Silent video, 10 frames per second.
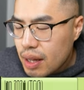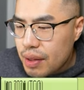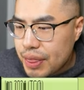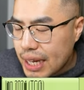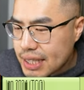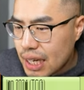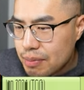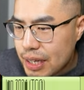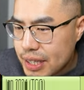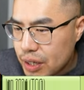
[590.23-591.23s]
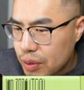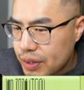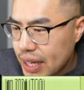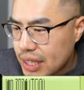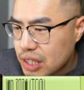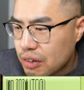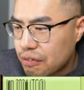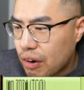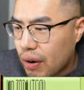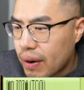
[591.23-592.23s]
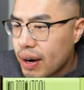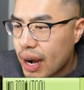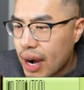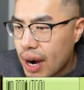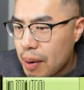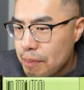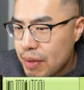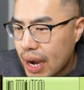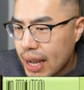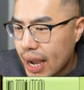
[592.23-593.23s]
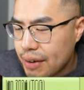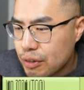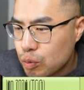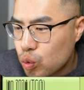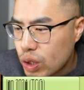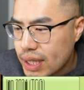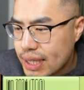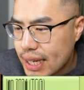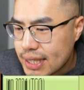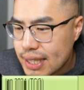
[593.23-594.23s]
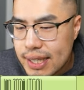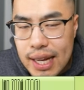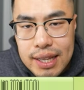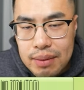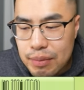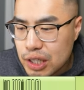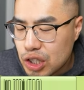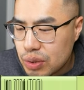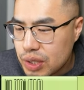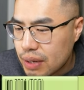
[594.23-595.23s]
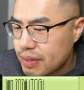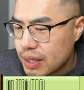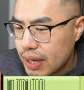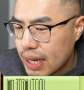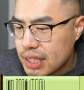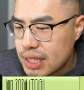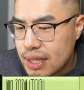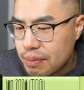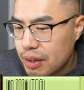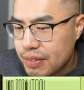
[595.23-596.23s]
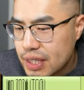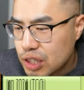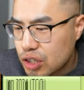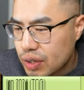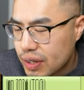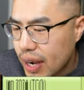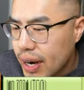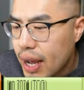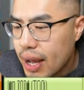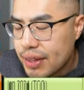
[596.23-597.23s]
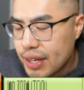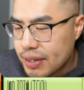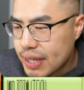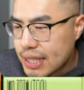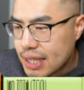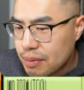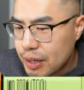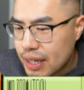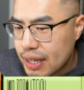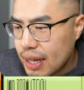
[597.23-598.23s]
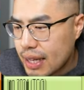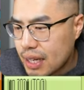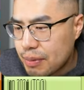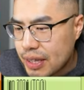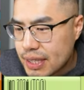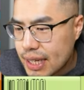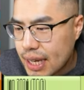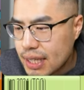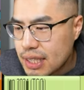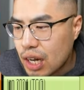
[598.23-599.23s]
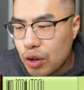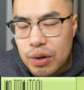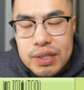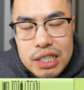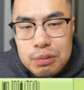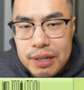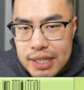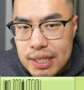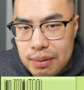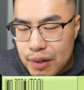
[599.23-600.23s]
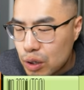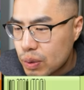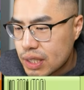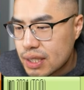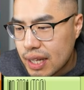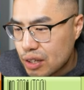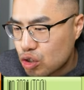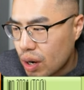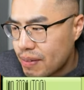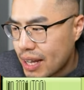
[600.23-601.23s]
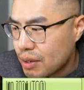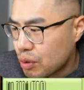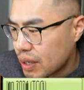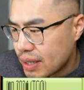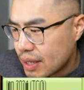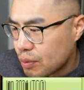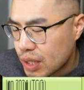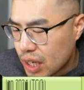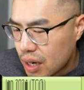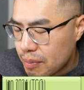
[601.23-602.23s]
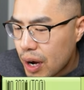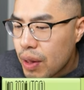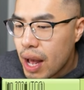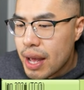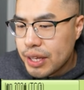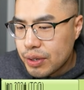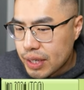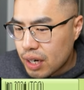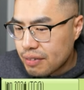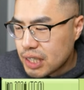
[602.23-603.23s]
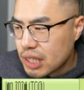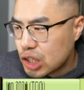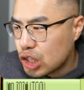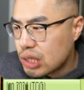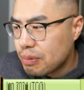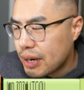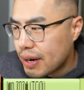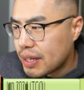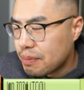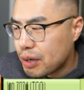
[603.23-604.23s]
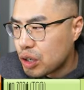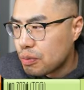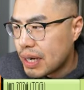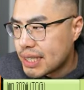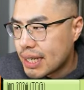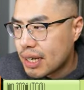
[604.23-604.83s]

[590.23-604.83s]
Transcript: that's kind of my theory with that so far. I haven't really tested the deck that much, so it's up to you guys to tell me if this is good or not. The other nice thing about I like about this deck is, although it does play into Nibiru, which is another drawback that we didn't really talk about, you can obviously choose to play around Nibiru by setting